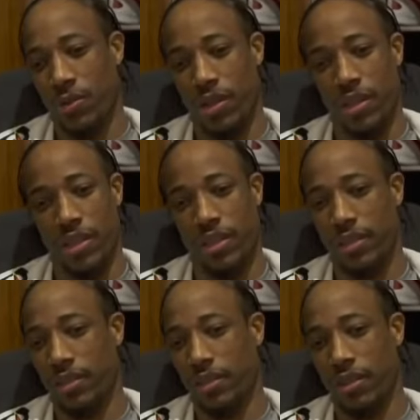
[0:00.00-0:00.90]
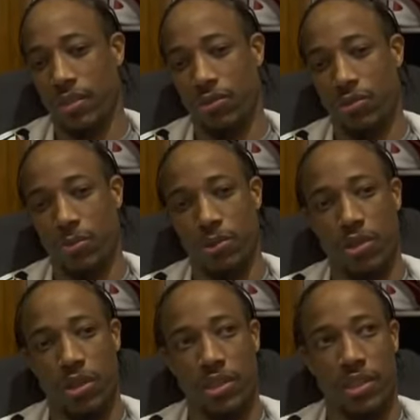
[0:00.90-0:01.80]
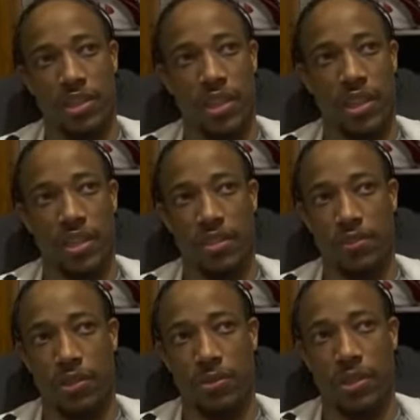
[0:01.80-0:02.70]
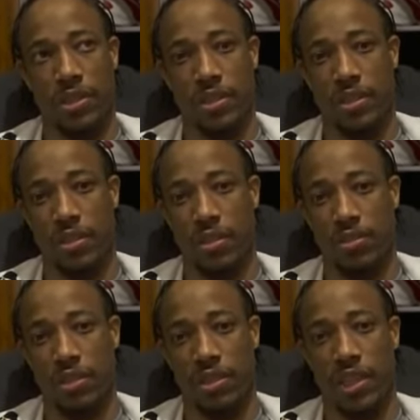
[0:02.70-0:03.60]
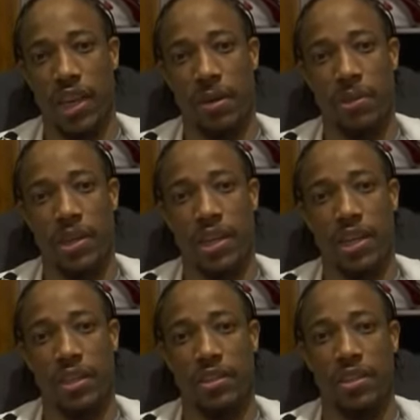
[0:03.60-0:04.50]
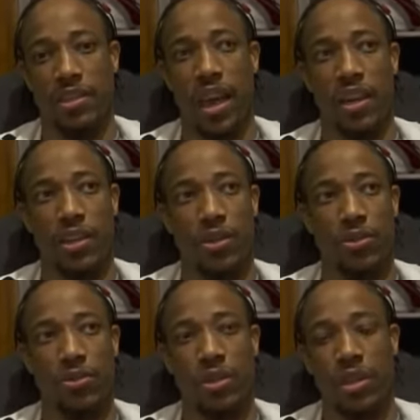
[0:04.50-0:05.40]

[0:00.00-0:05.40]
one of the superstars in this league for a reason. Since he came in the league, his IQ,